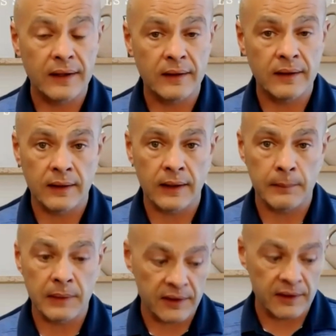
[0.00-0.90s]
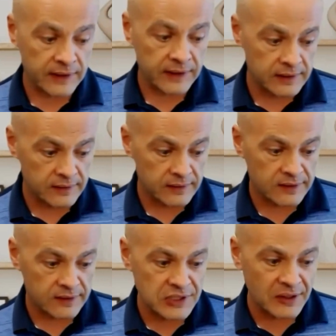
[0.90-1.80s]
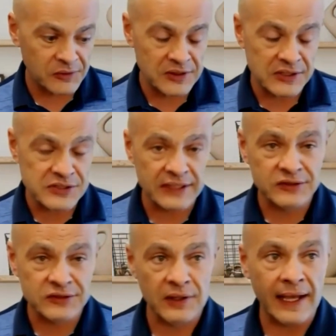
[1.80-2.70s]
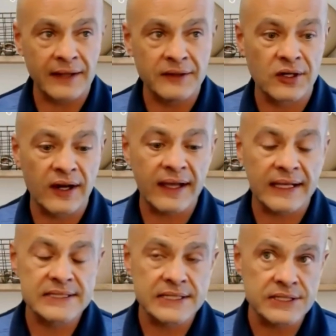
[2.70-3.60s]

And I bet if I share a few of these things, you'll nod your heads.